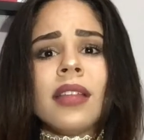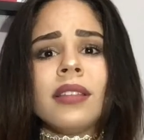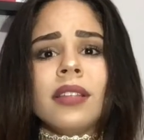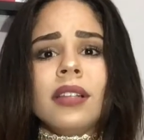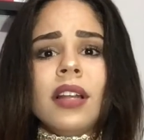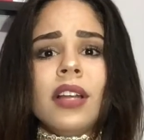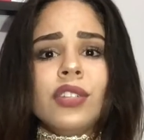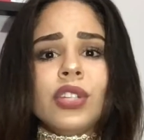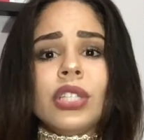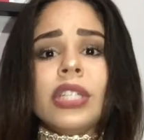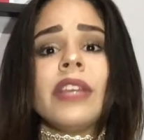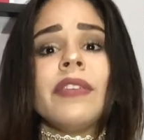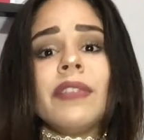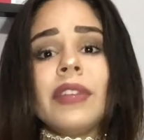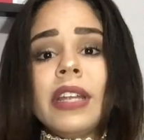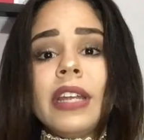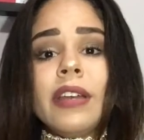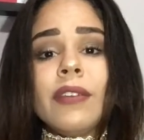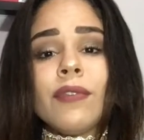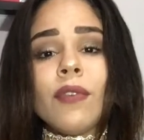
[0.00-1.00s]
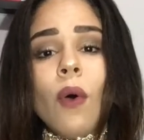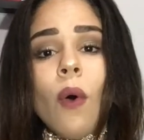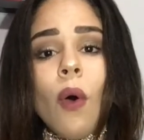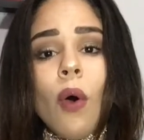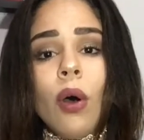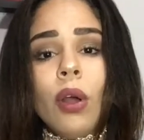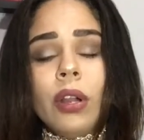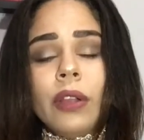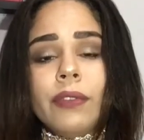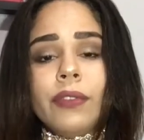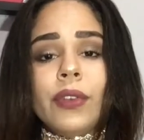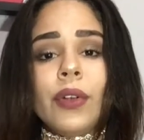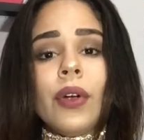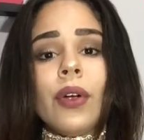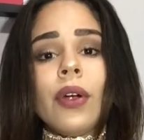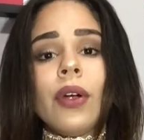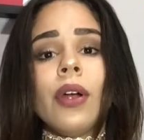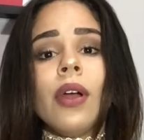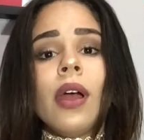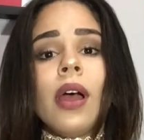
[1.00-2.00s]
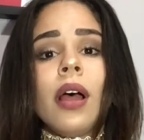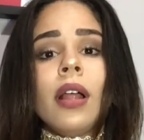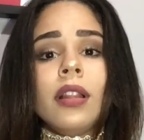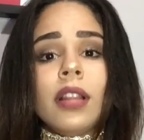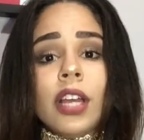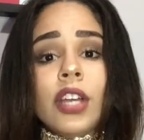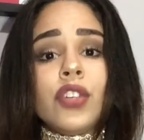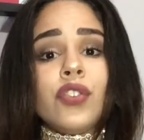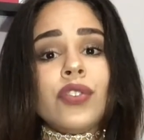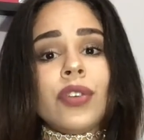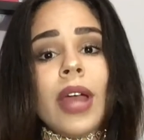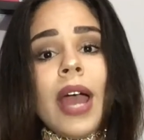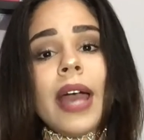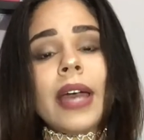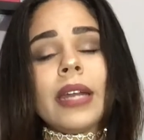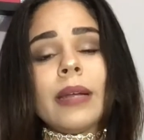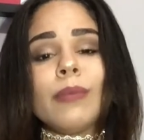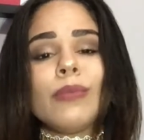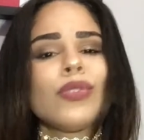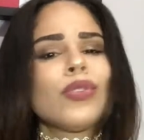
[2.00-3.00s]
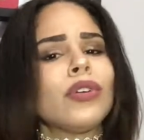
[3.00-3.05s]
the longevity of all of your luxury items,